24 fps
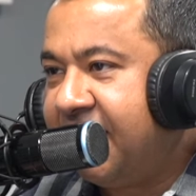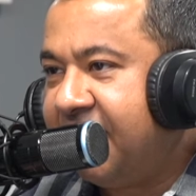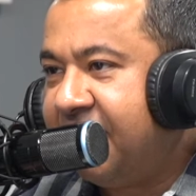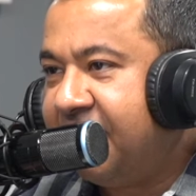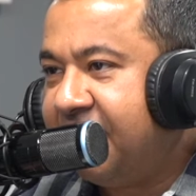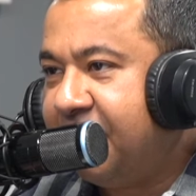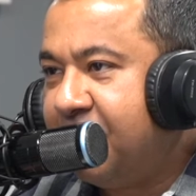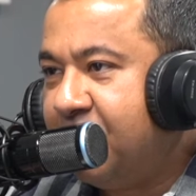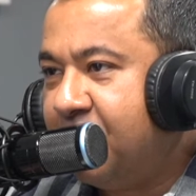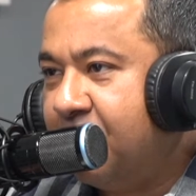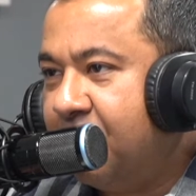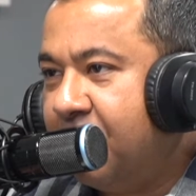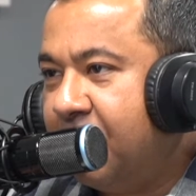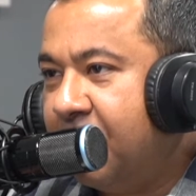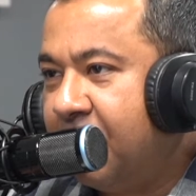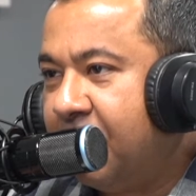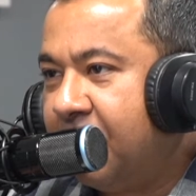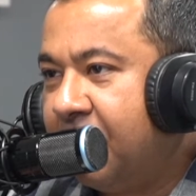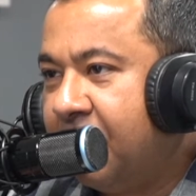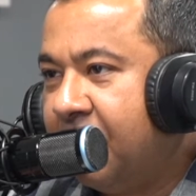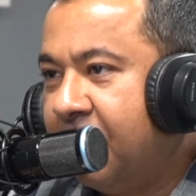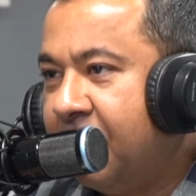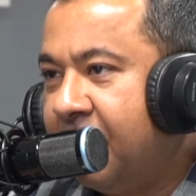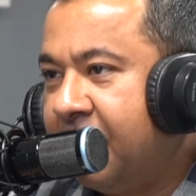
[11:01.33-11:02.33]
in his new book
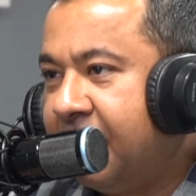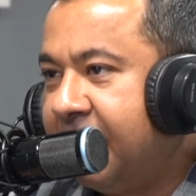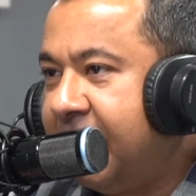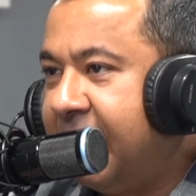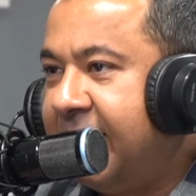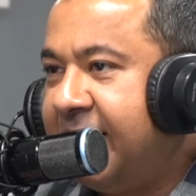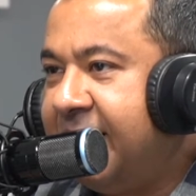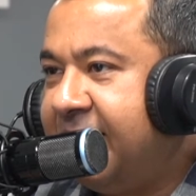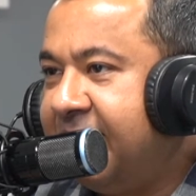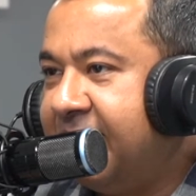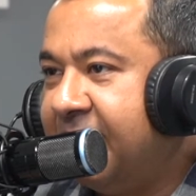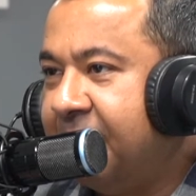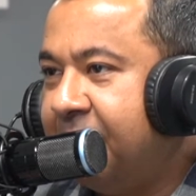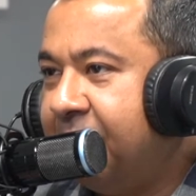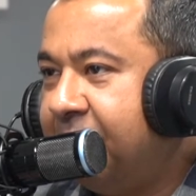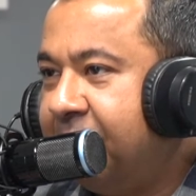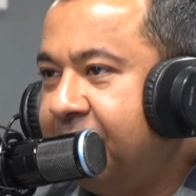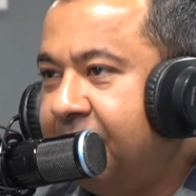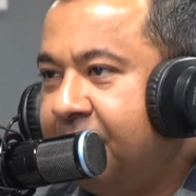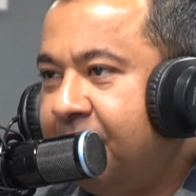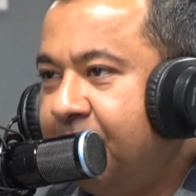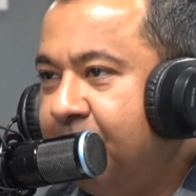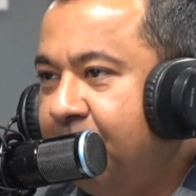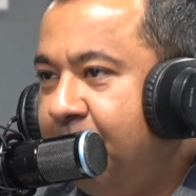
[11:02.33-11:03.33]
that he's a
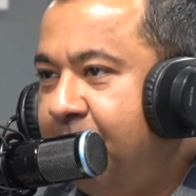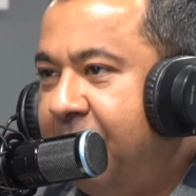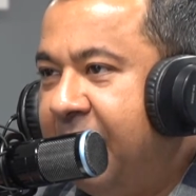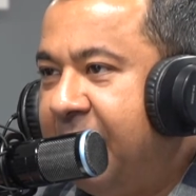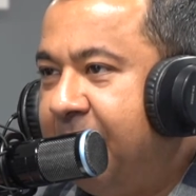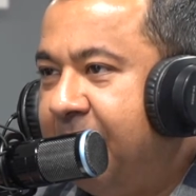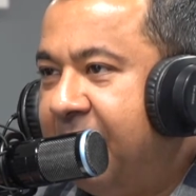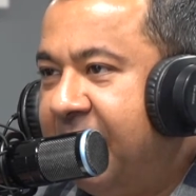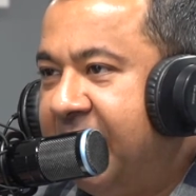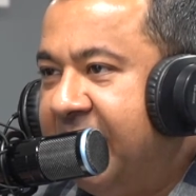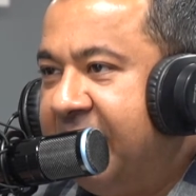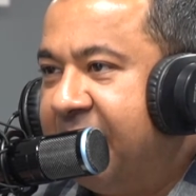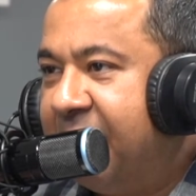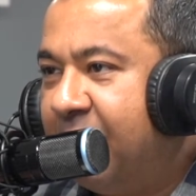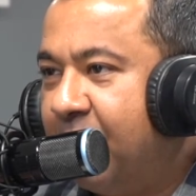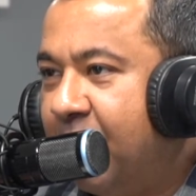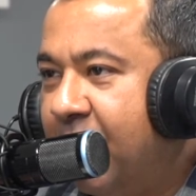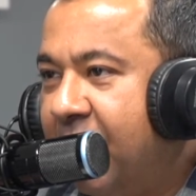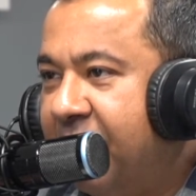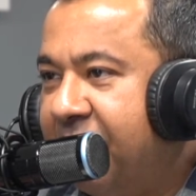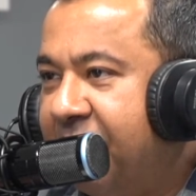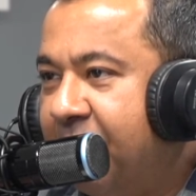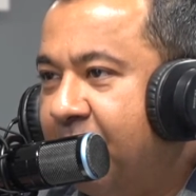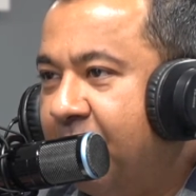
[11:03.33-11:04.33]
big
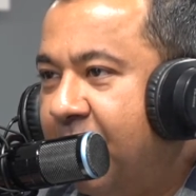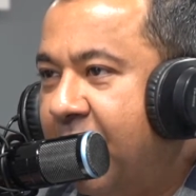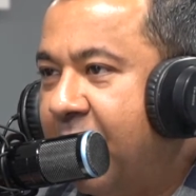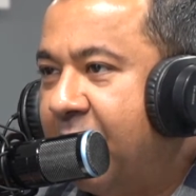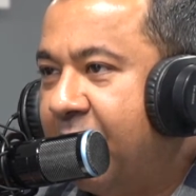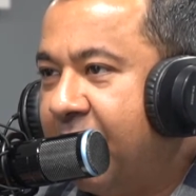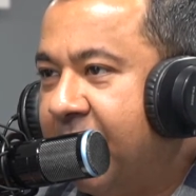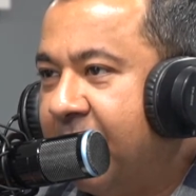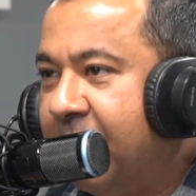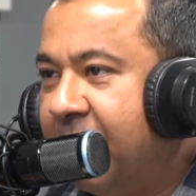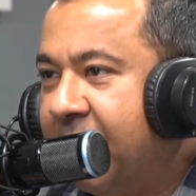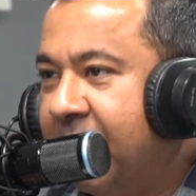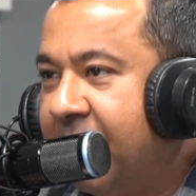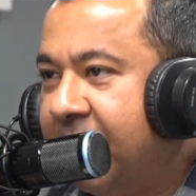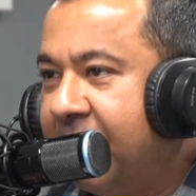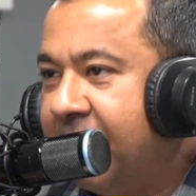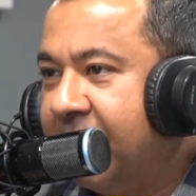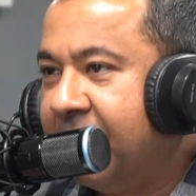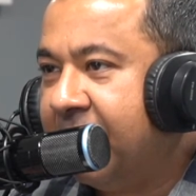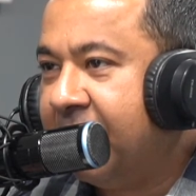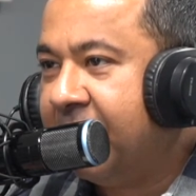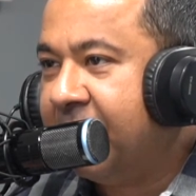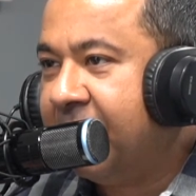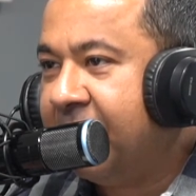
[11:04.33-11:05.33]
believer of borrowing
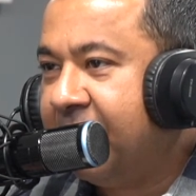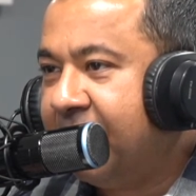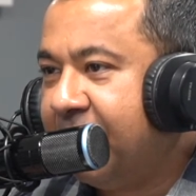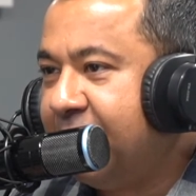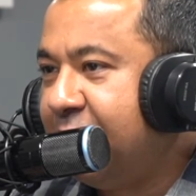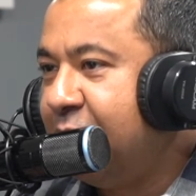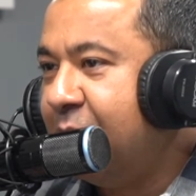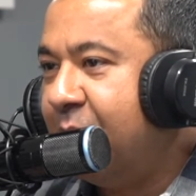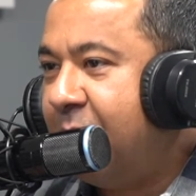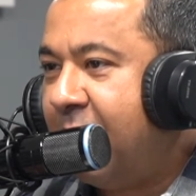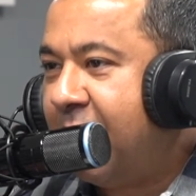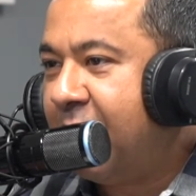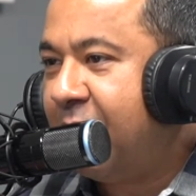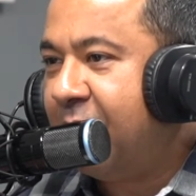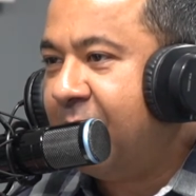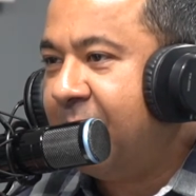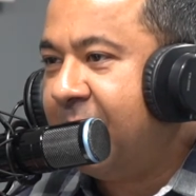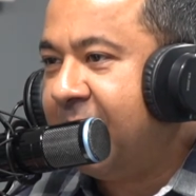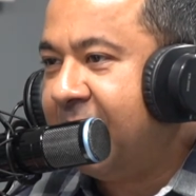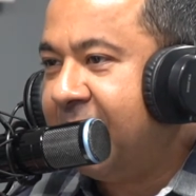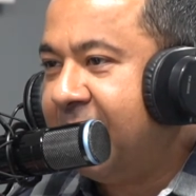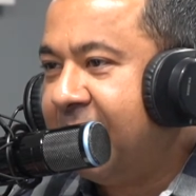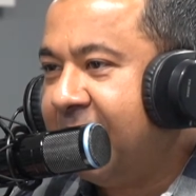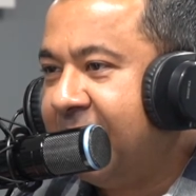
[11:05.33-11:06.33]
money. Right. You borrow
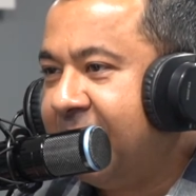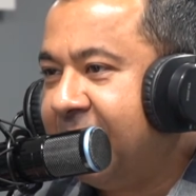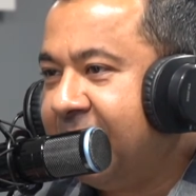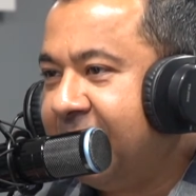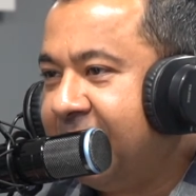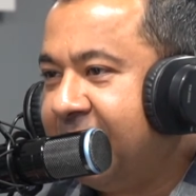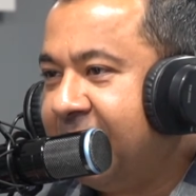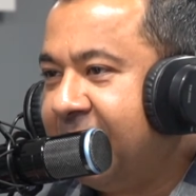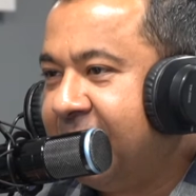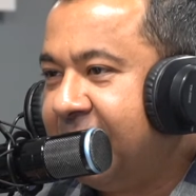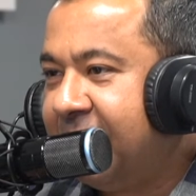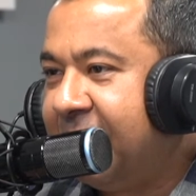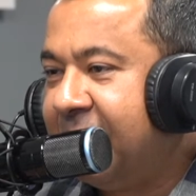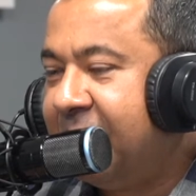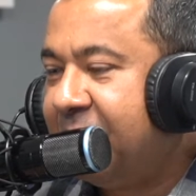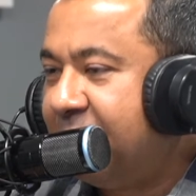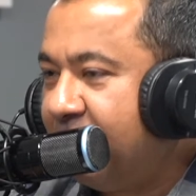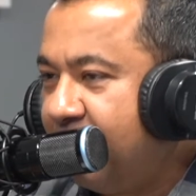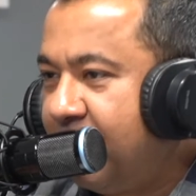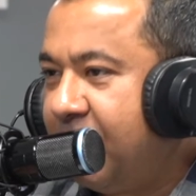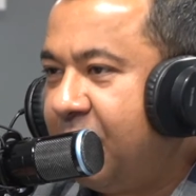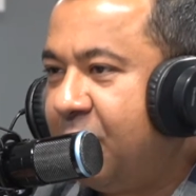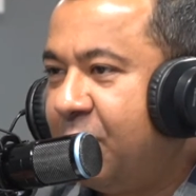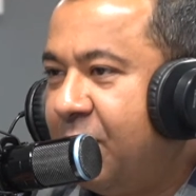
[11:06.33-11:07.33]
money.
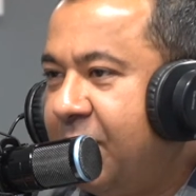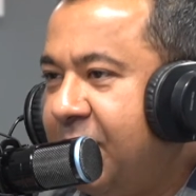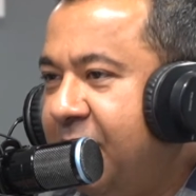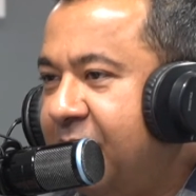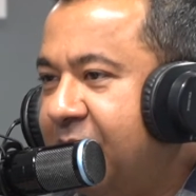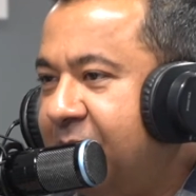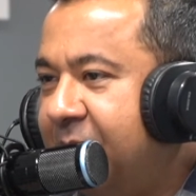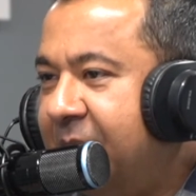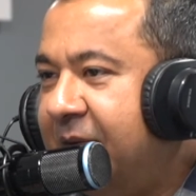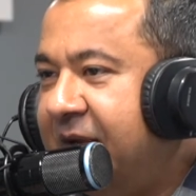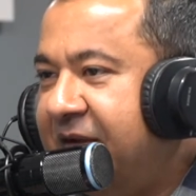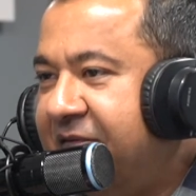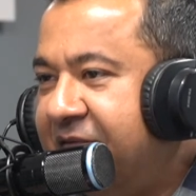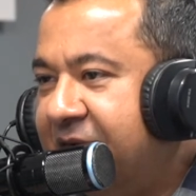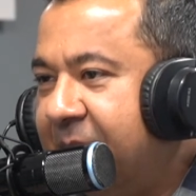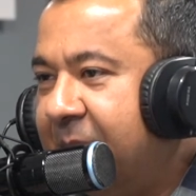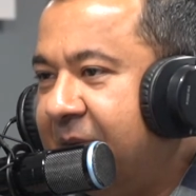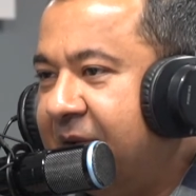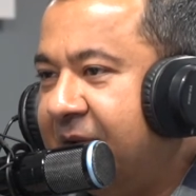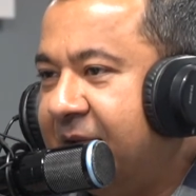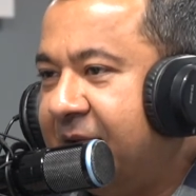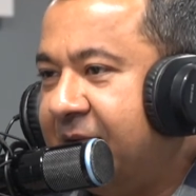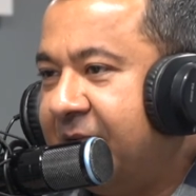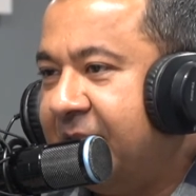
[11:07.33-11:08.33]
Right. What What are your beliefs
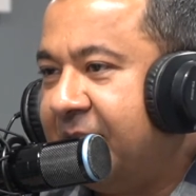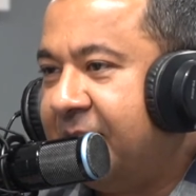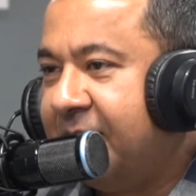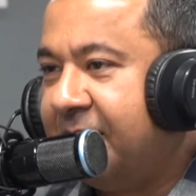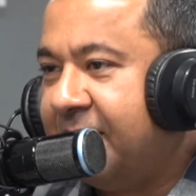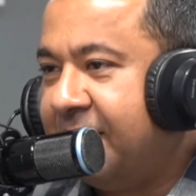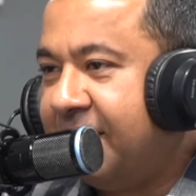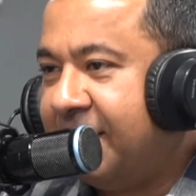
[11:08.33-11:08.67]
about that?